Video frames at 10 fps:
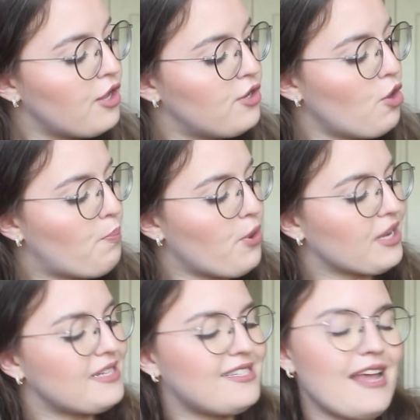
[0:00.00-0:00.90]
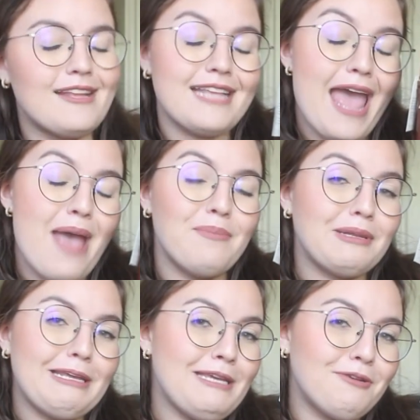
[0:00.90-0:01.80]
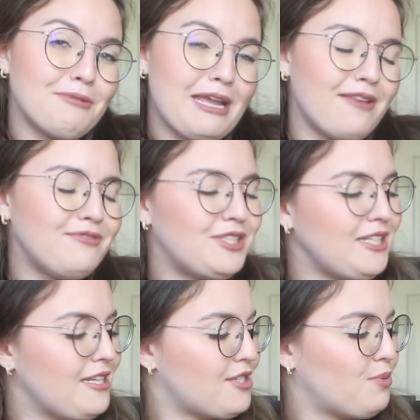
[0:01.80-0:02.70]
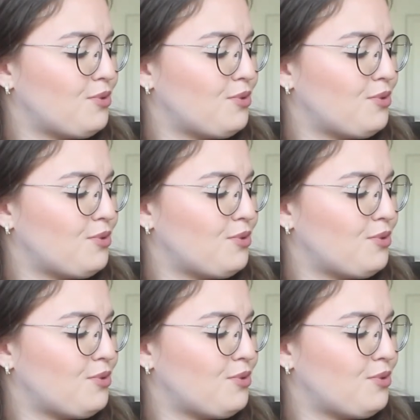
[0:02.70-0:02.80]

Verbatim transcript: notebook it says Emily Creative Genius,